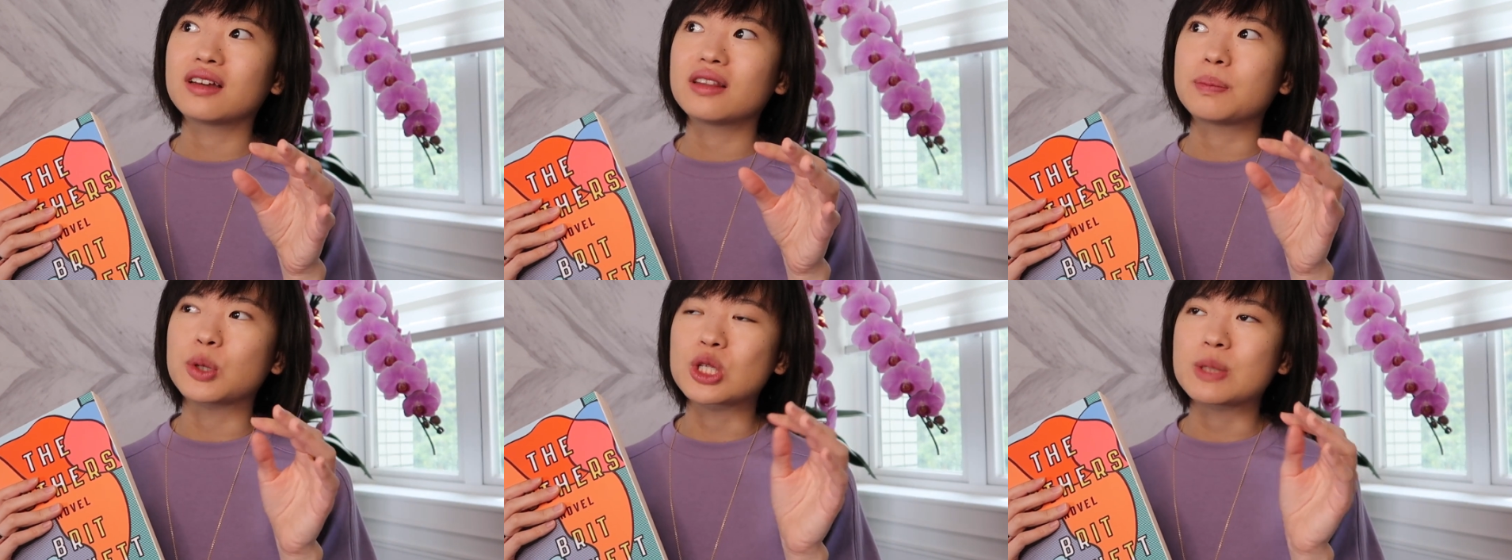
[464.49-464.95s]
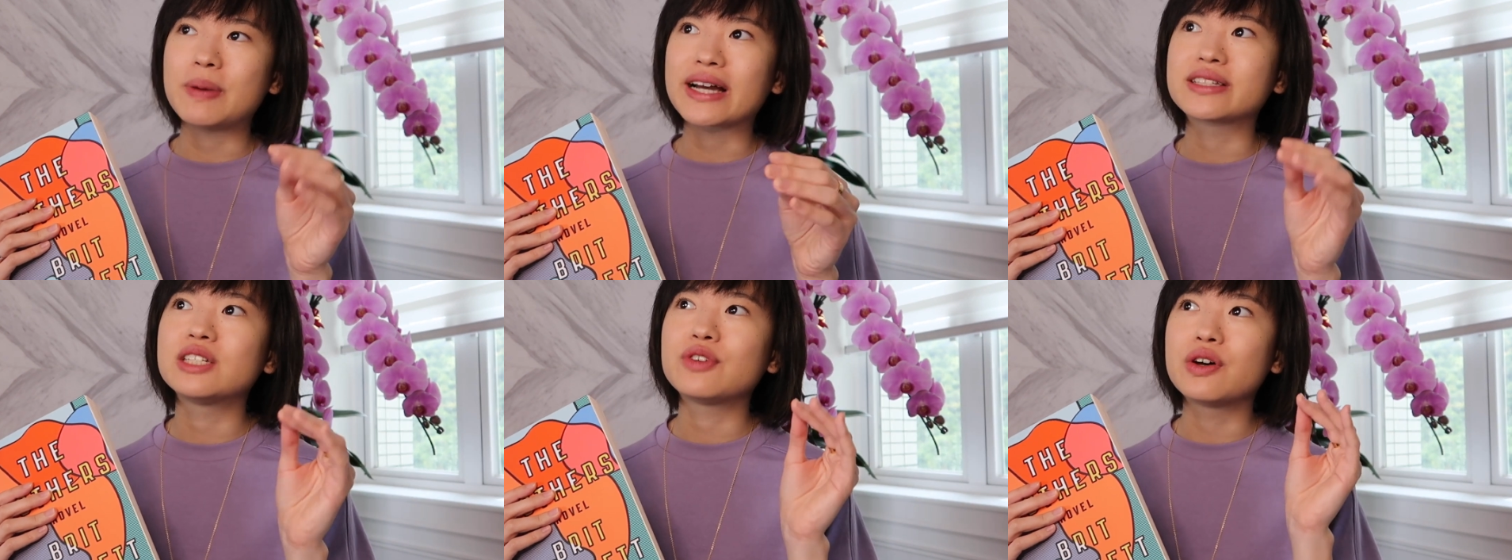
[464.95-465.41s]
the
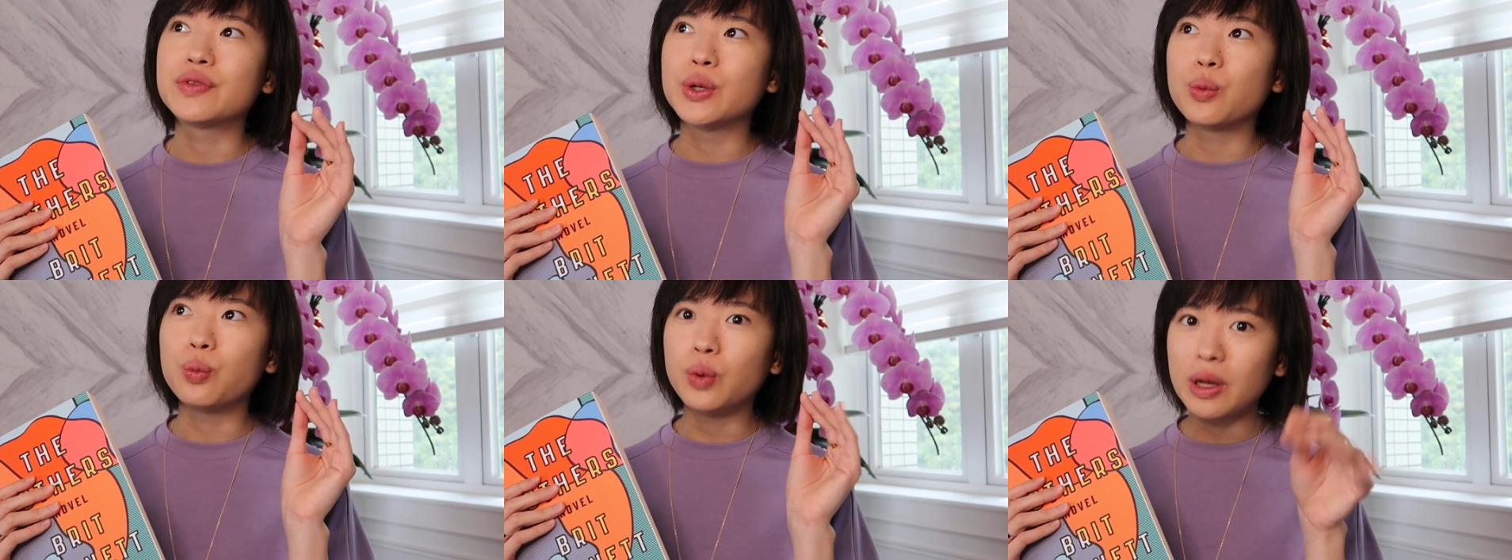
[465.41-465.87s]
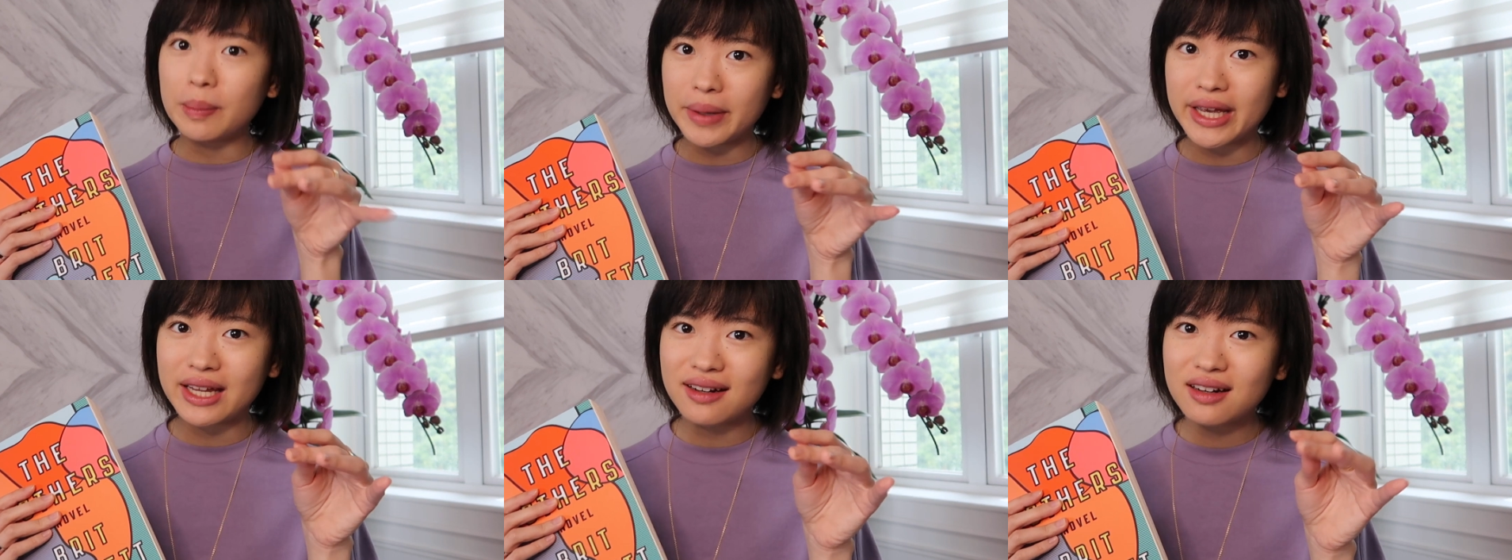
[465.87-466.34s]
perspective of the
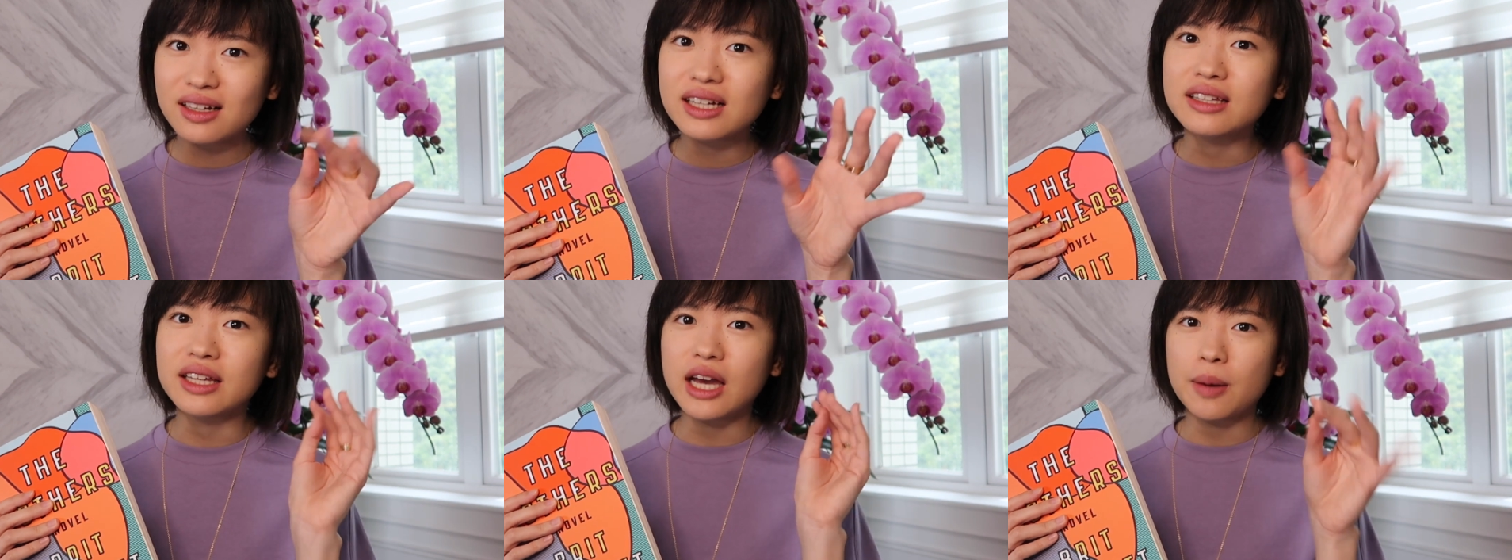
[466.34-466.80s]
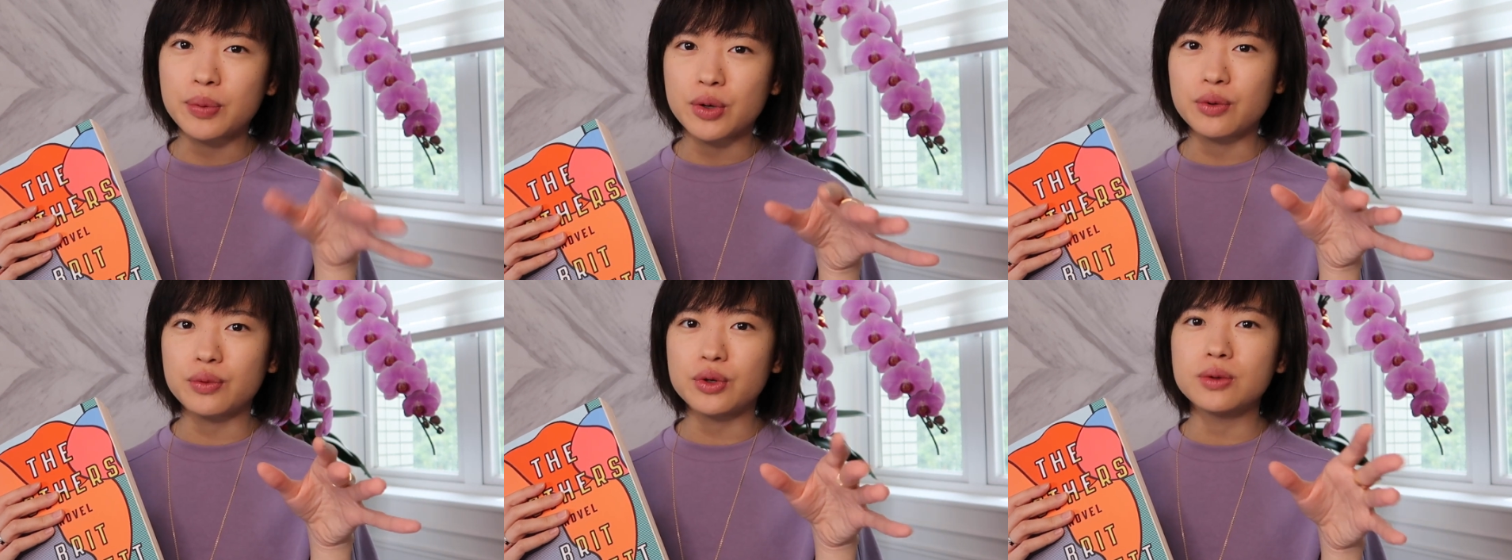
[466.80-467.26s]
women in the
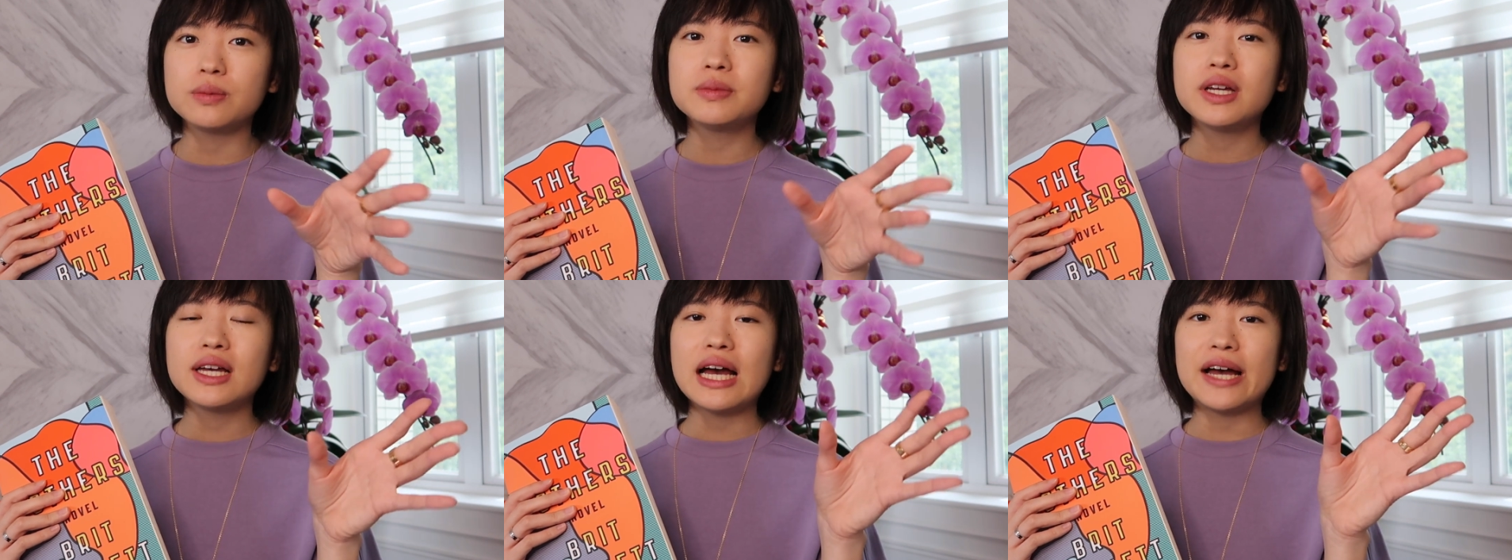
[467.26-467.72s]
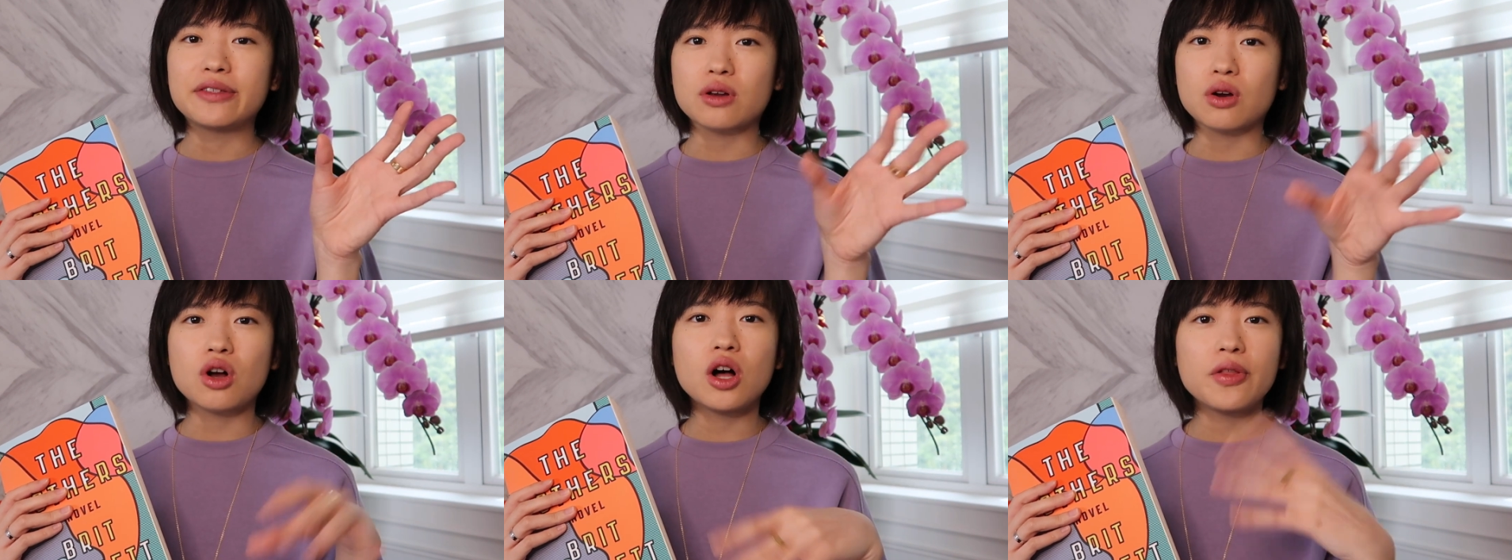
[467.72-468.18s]
upper room, and
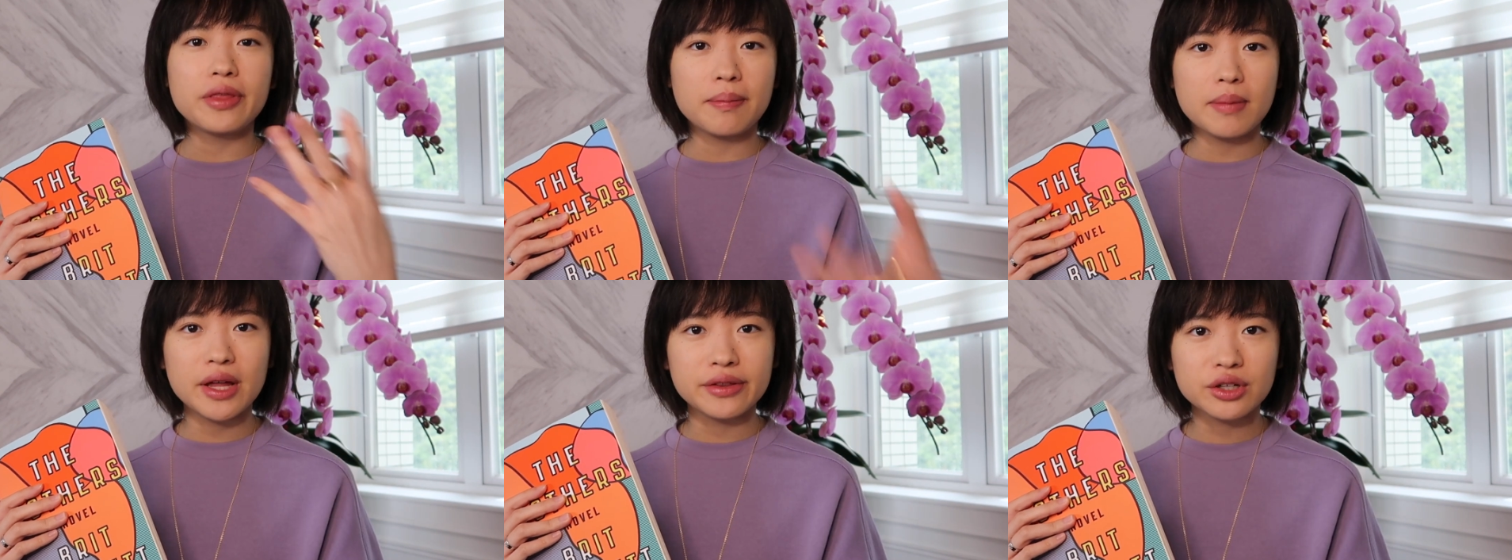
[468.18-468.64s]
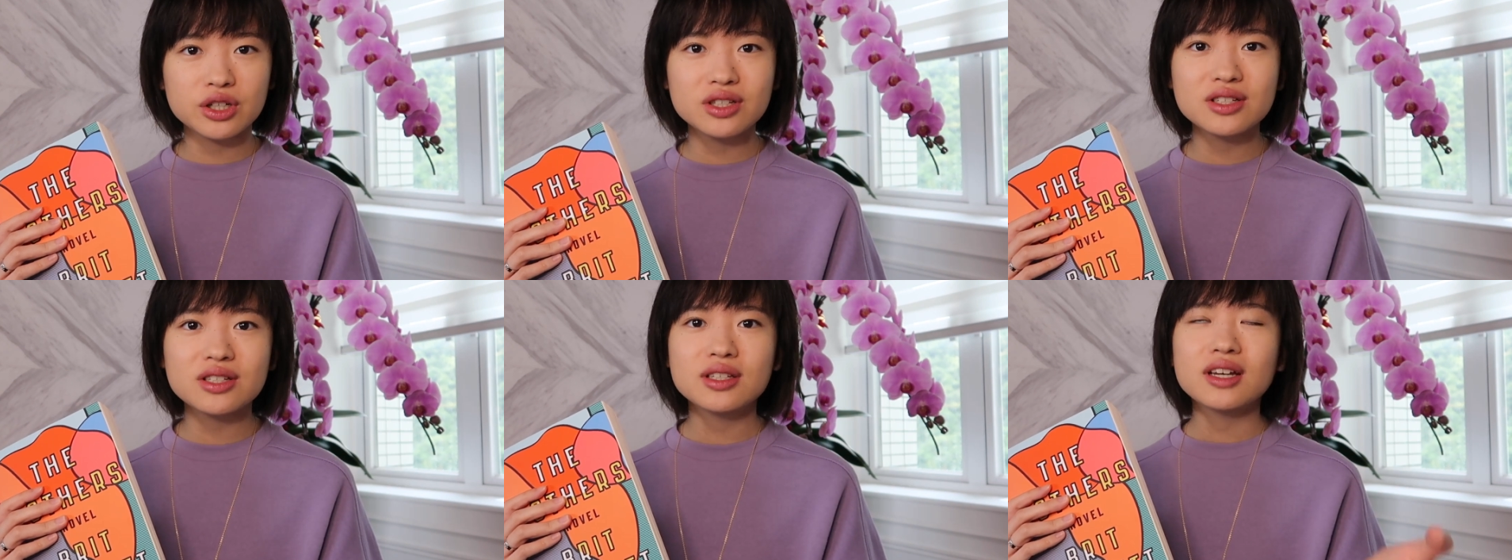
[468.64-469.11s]
they're called the
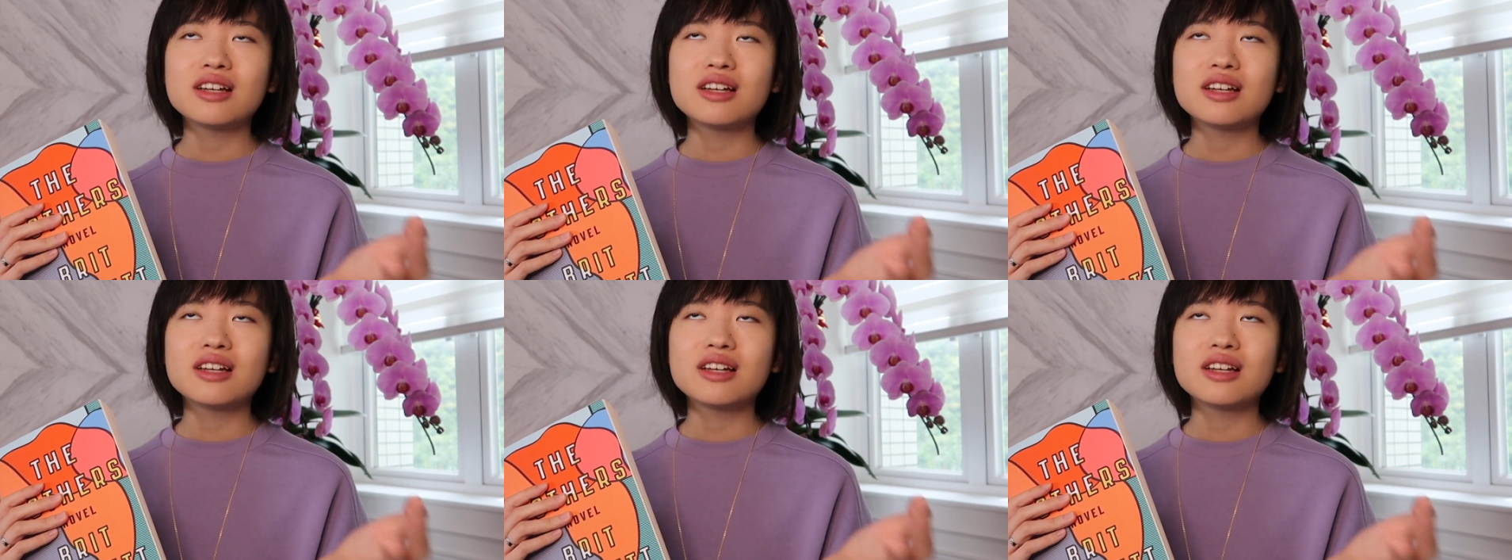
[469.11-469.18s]
mothers.